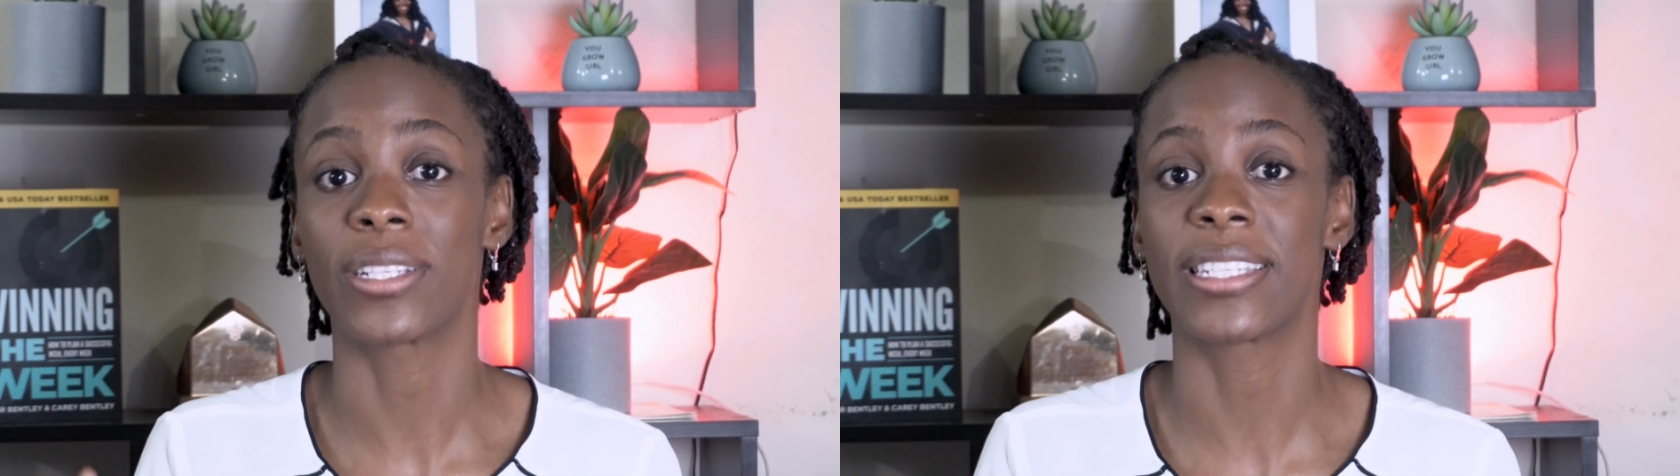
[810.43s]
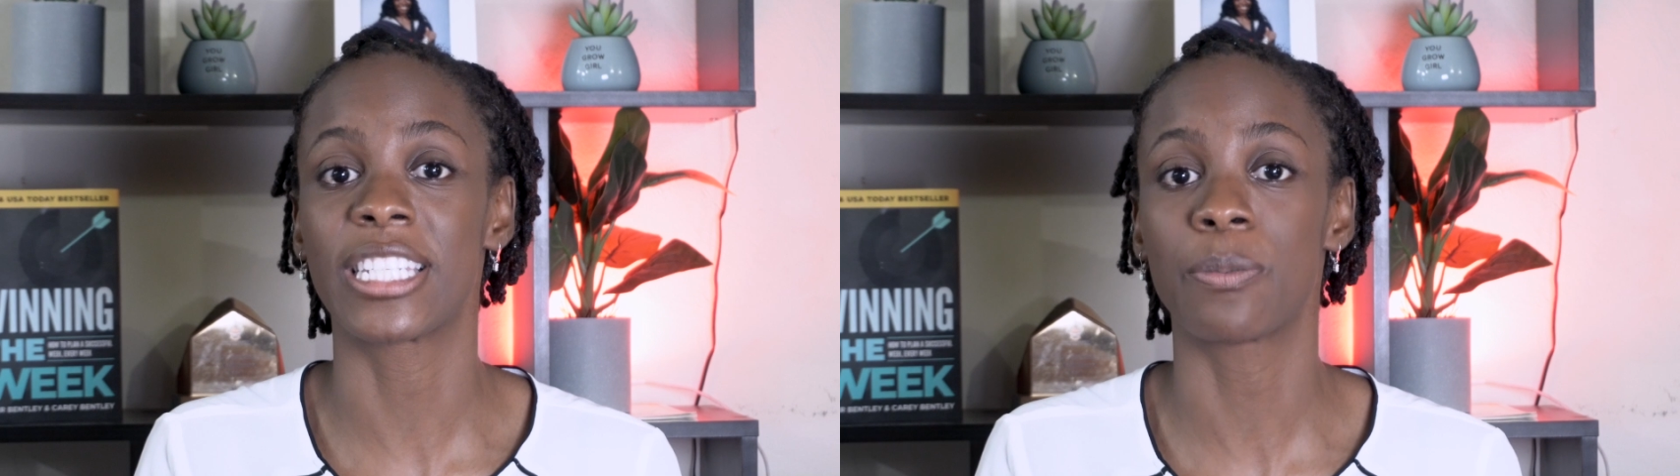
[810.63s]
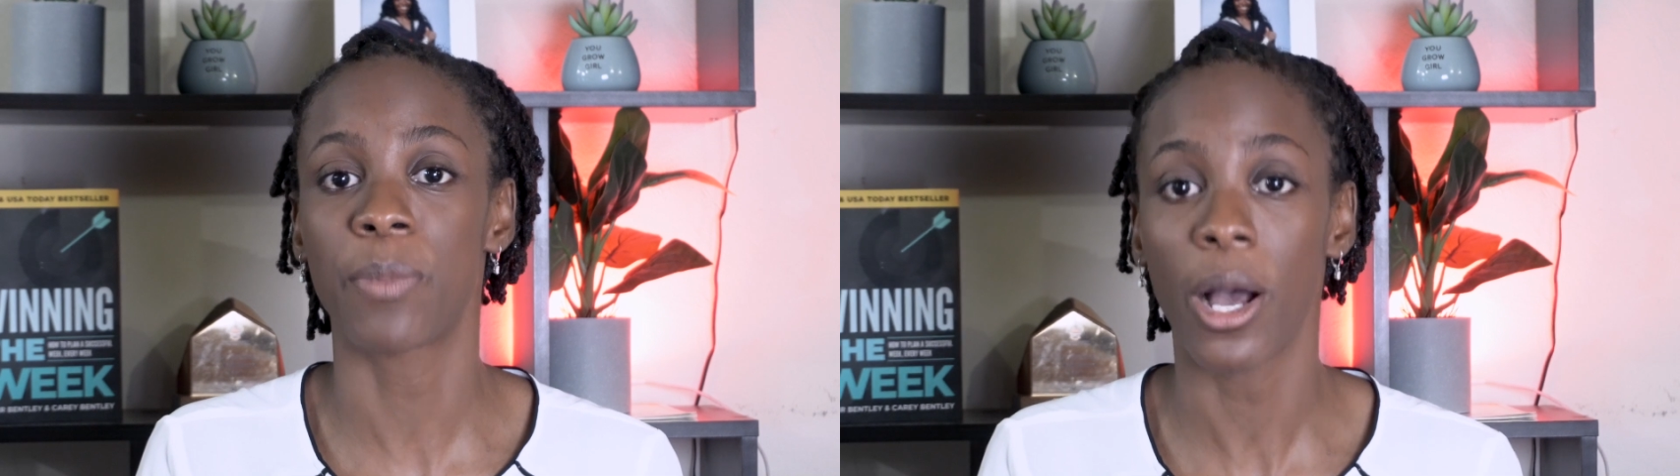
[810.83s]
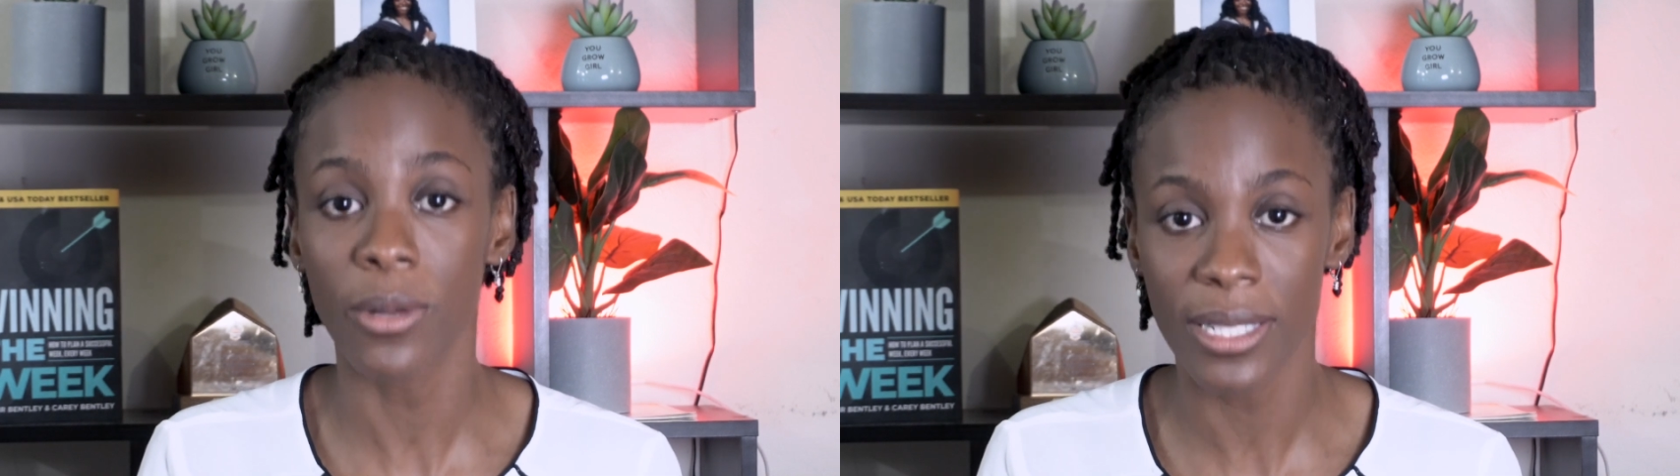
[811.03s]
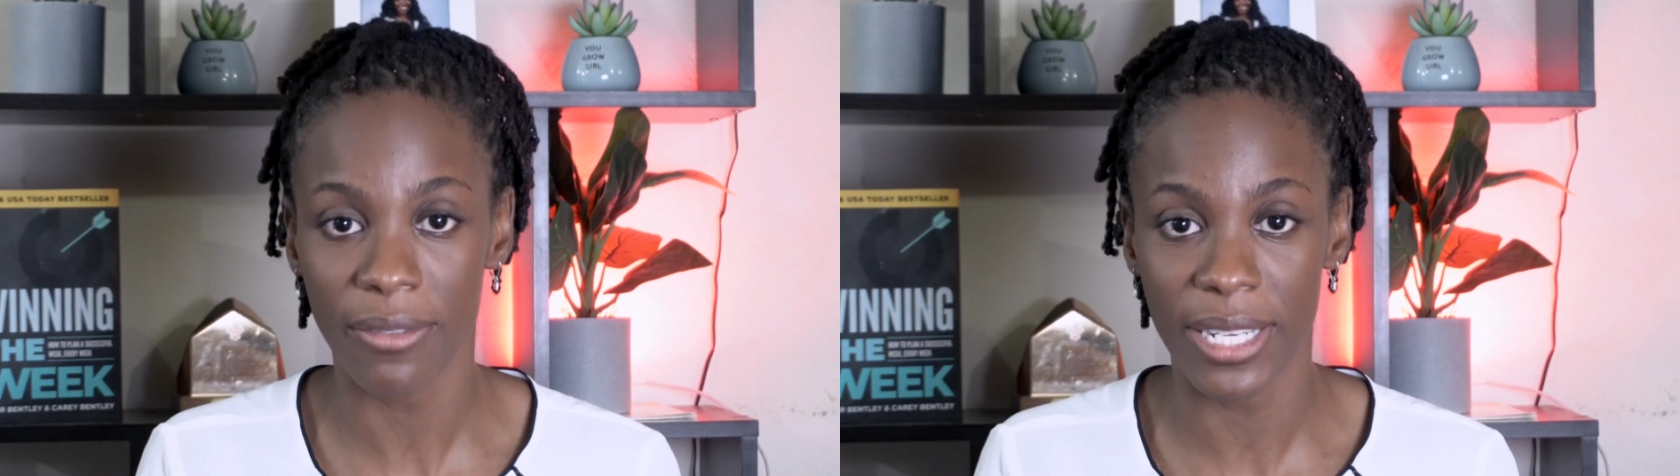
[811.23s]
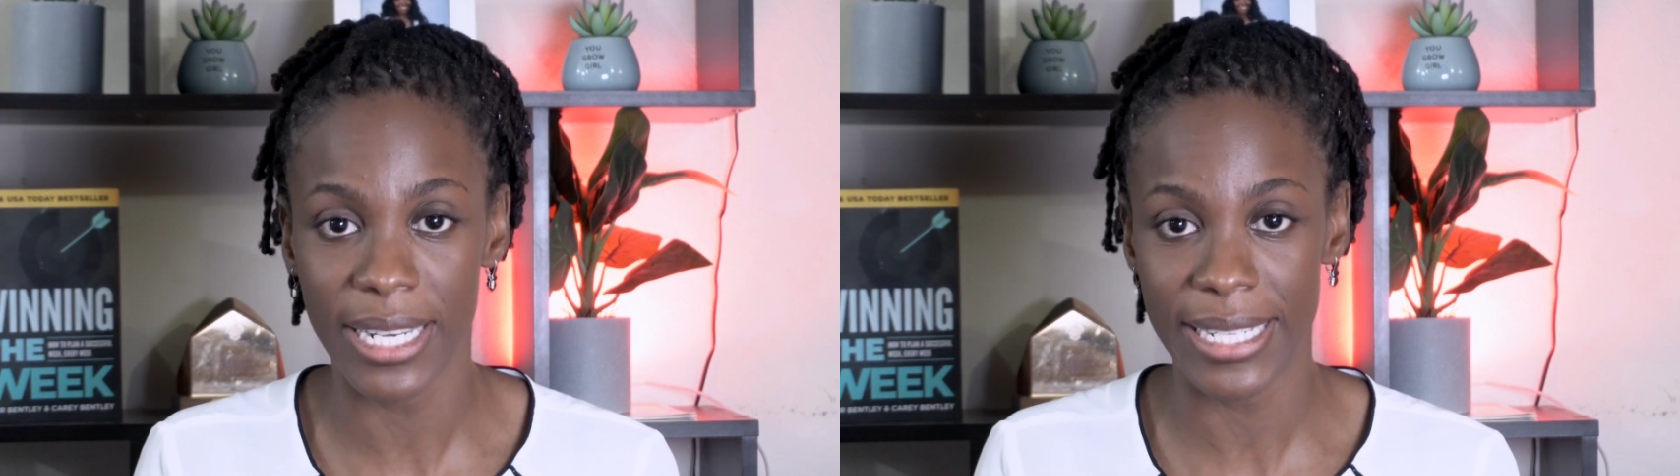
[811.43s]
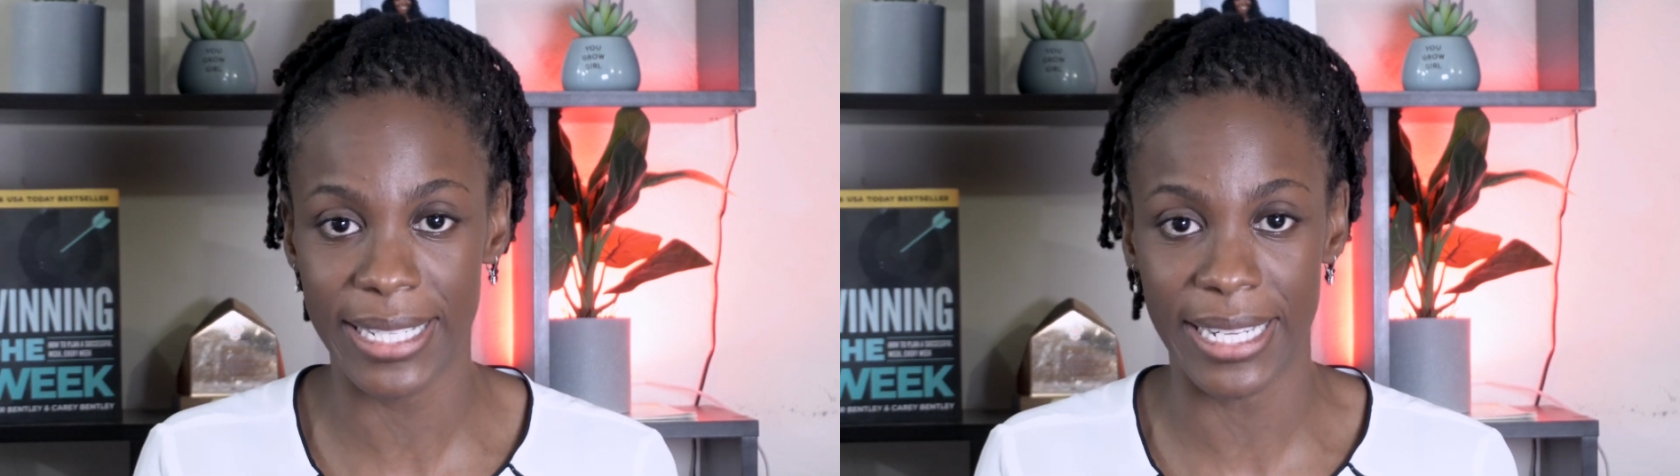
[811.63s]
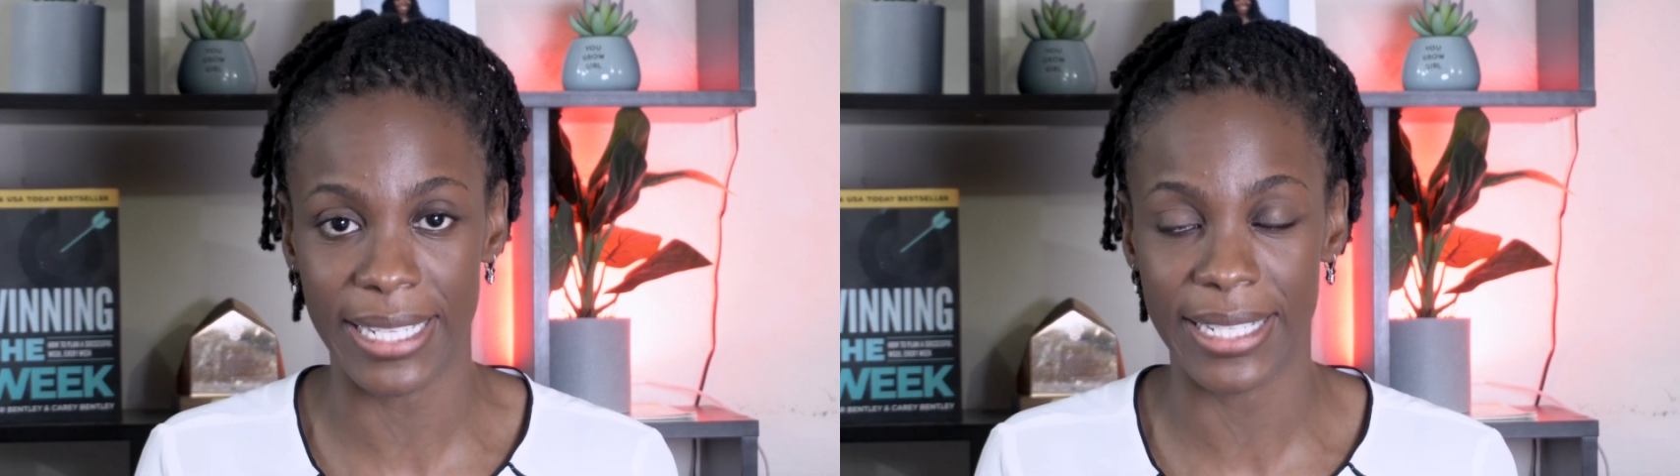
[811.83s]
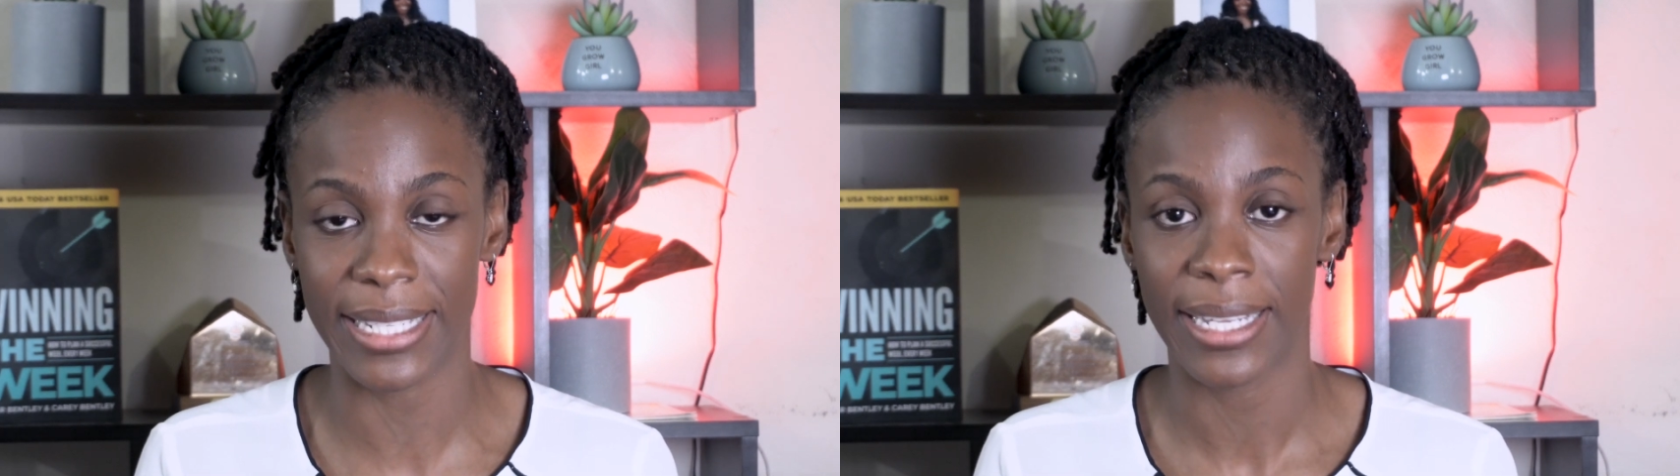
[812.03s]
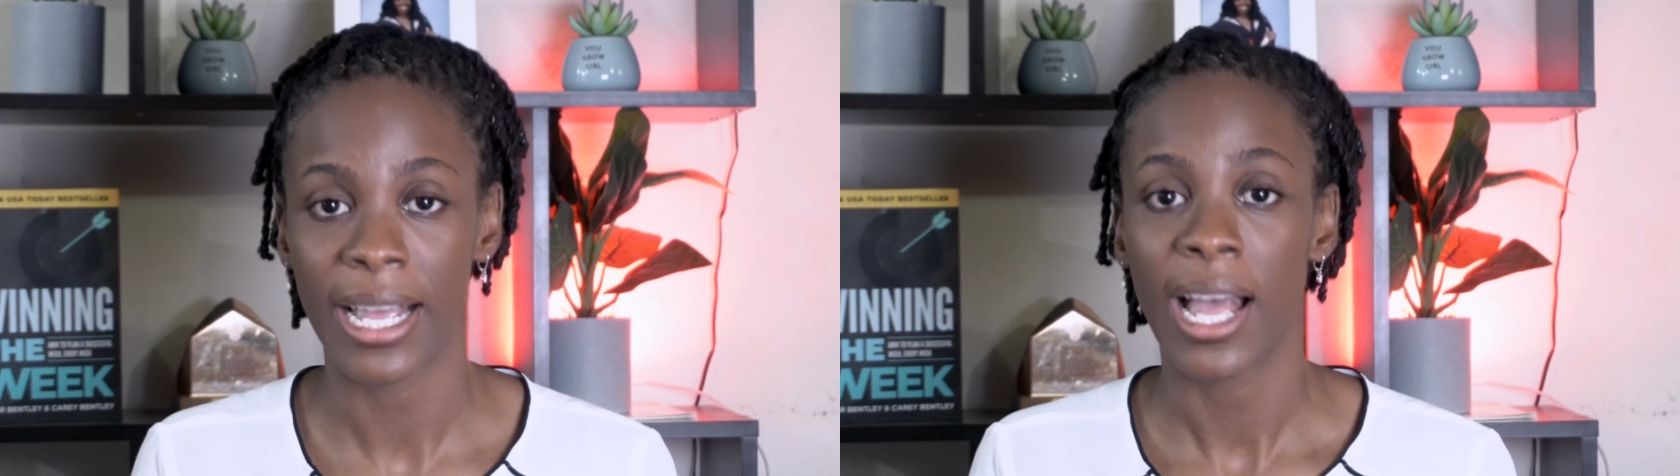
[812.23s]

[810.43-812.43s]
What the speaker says: spouse of the deceased,